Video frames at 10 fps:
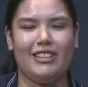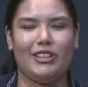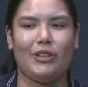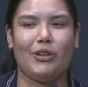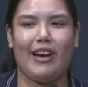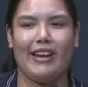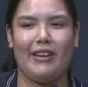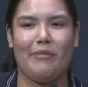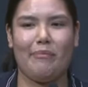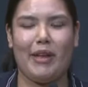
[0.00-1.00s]
So
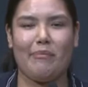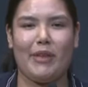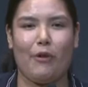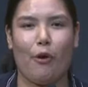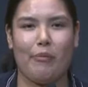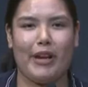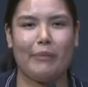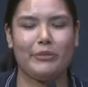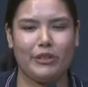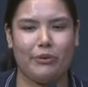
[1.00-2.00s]
it made me open
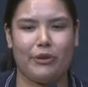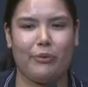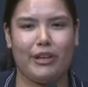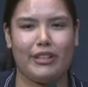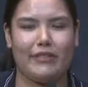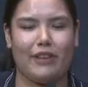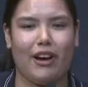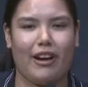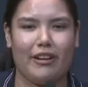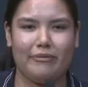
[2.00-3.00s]
up to the words of
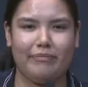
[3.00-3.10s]
God.